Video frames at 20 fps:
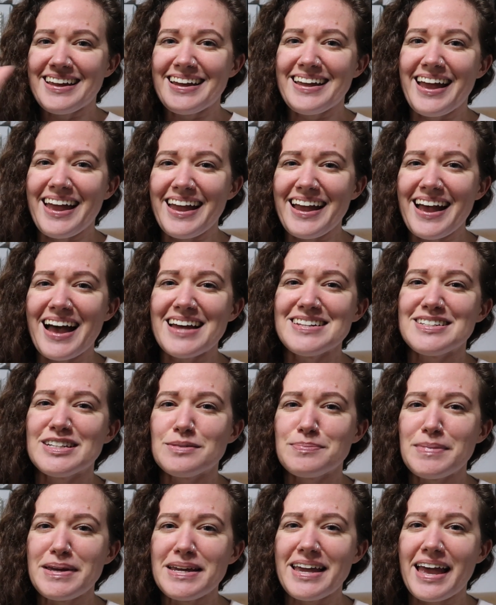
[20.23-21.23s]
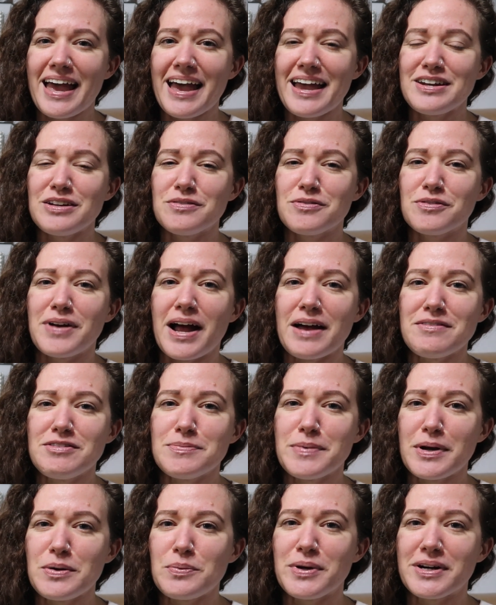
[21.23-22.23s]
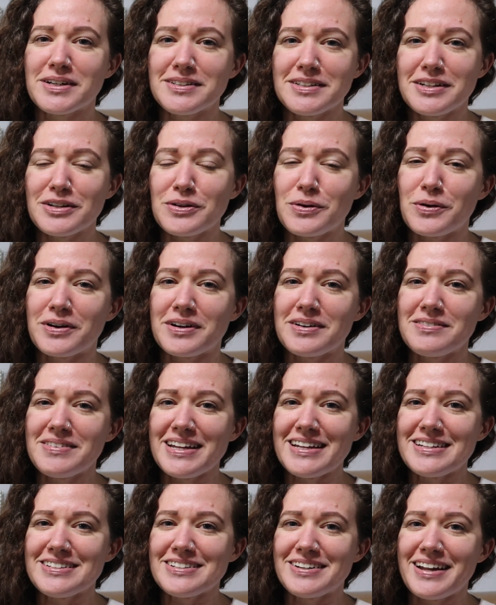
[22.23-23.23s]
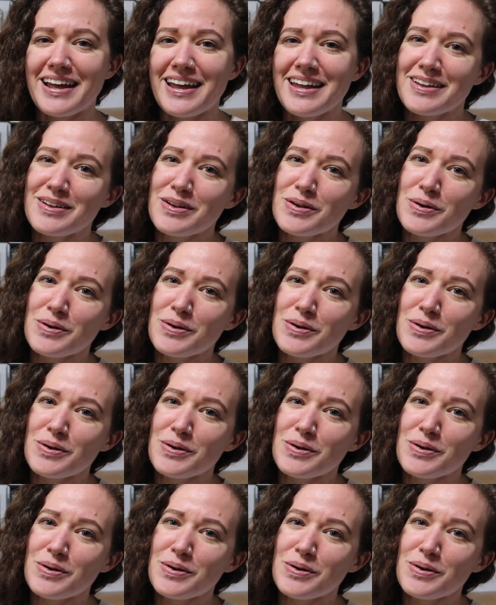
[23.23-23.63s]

Hey guys, it's me, Kay, and you've arrived at my weird little corner of the internet.